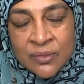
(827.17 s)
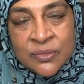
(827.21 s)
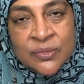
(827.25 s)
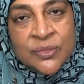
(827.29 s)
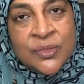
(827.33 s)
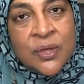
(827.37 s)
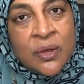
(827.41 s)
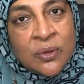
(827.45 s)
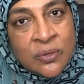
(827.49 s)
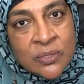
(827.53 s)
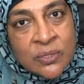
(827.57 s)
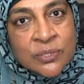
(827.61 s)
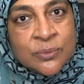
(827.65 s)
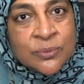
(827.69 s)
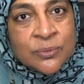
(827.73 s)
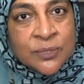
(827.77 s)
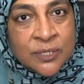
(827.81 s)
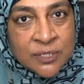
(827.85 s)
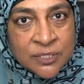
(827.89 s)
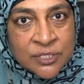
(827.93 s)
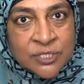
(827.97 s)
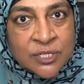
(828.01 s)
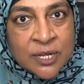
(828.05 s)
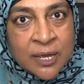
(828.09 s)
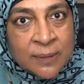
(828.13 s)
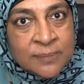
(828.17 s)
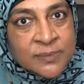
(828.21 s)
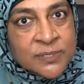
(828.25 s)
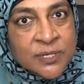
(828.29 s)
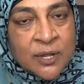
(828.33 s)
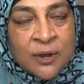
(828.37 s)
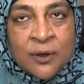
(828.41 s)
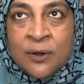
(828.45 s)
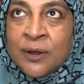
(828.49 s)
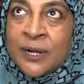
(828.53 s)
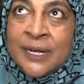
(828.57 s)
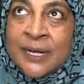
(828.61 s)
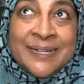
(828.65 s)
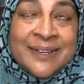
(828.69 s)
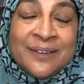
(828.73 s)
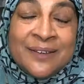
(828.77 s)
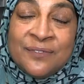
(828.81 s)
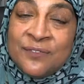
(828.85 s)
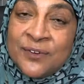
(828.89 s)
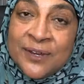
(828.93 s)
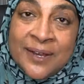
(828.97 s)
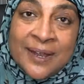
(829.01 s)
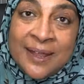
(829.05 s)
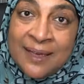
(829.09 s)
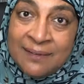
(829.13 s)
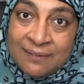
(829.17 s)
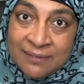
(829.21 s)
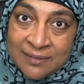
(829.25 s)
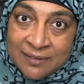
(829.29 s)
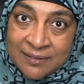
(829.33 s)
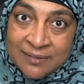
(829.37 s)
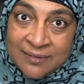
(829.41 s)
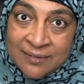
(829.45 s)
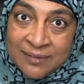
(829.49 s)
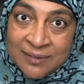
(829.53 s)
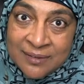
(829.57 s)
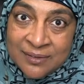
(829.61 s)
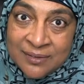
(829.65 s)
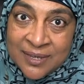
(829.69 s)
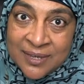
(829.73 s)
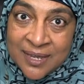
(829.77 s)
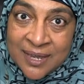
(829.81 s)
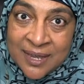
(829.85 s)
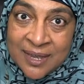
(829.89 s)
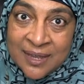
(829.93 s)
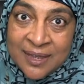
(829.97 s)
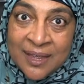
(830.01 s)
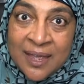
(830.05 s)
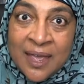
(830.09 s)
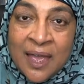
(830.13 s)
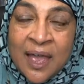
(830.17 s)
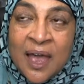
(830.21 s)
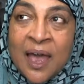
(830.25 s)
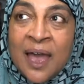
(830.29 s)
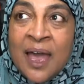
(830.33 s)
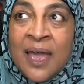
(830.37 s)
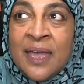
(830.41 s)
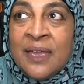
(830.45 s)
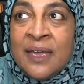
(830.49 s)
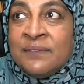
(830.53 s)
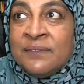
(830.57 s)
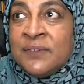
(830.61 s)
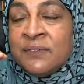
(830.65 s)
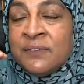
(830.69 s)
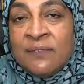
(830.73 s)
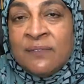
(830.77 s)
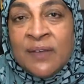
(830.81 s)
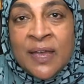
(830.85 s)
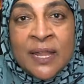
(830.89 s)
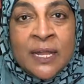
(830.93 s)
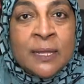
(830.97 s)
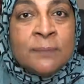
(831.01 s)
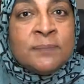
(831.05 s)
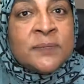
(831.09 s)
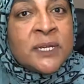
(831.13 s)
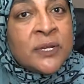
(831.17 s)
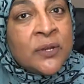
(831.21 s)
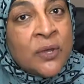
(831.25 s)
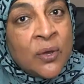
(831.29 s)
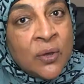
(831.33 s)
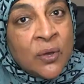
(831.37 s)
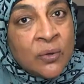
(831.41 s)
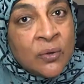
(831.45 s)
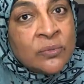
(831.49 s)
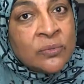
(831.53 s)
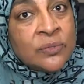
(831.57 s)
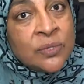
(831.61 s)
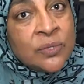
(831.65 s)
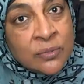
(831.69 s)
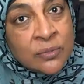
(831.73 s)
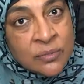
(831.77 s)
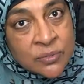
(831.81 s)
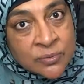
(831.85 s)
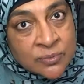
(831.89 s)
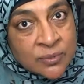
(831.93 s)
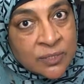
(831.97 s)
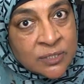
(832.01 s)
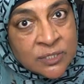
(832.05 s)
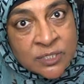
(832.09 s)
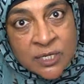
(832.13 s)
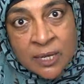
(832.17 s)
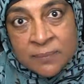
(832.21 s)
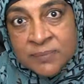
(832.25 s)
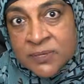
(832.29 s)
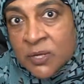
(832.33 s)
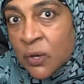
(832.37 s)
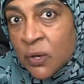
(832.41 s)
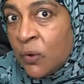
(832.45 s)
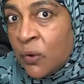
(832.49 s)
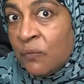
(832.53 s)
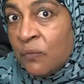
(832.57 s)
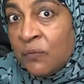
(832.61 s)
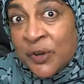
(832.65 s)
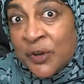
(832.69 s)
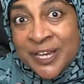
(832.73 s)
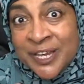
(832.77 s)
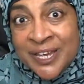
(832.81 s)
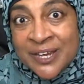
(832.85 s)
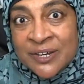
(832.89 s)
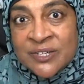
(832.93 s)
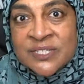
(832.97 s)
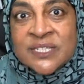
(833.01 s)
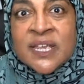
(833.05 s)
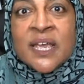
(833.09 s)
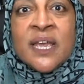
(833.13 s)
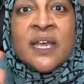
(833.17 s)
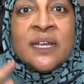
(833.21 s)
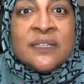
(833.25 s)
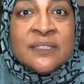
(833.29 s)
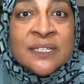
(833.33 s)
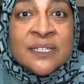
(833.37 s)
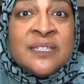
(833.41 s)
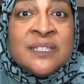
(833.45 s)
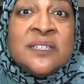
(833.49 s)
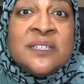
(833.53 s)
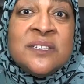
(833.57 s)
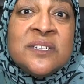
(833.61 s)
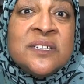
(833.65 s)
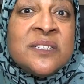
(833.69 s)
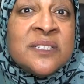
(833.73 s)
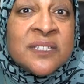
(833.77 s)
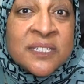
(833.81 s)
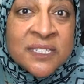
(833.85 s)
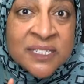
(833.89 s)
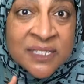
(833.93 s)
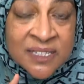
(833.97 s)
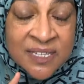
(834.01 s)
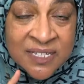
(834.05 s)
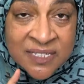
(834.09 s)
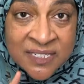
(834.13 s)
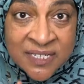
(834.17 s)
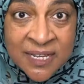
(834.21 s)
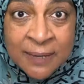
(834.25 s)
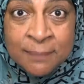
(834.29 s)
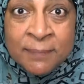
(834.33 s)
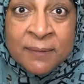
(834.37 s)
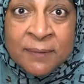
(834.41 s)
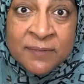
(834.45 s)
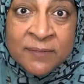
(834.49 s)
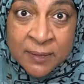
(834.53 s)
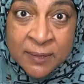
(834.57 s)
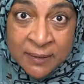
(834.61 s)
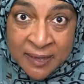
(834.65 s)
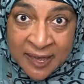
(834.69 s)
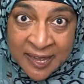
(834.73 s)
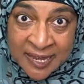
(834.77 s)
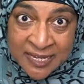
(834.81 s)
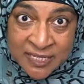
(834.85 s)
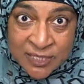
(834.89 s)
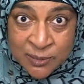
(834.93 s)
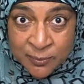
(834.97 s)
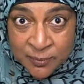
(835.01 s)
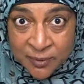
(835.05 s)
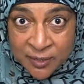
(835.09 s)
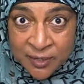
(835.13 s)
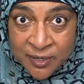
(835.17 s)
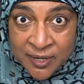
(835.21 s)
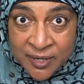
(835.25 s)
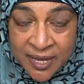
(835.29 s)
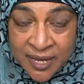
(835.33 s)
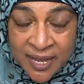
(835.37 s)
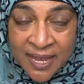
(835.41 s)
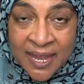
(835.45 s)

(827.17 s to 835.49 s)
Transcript: Those workshops are on a different level, okay? I have developed and honed those workshops over years. This is just the tip of the iceberg.